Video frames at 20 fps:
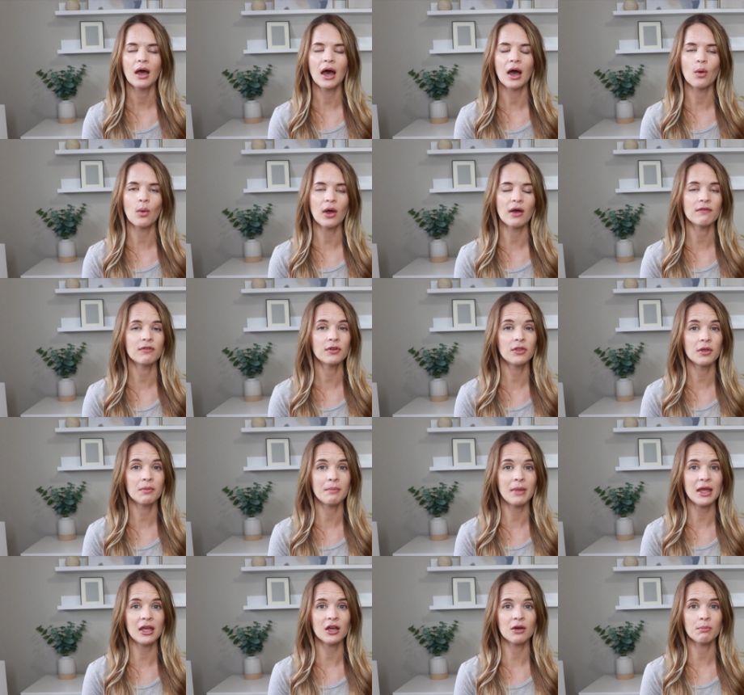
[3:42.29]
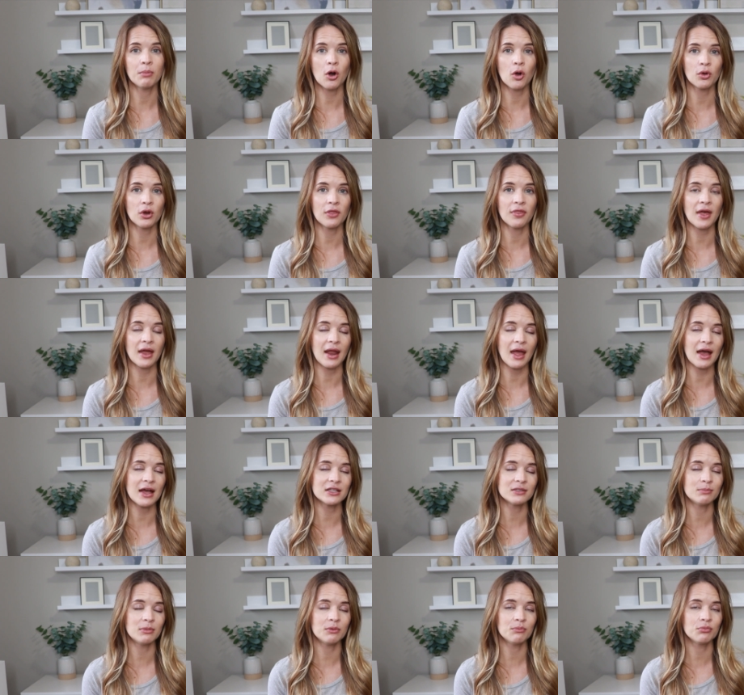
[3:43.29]
However, the main component that
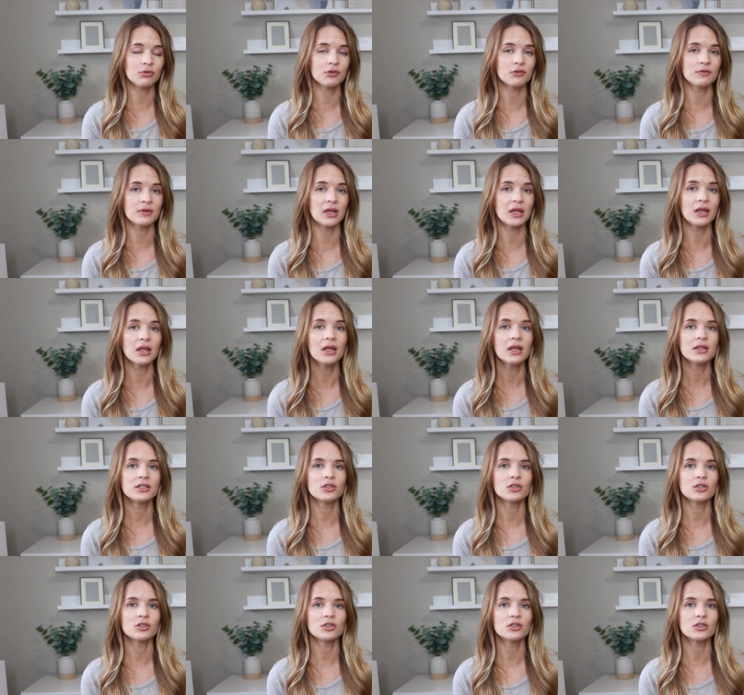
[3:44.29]
has been proven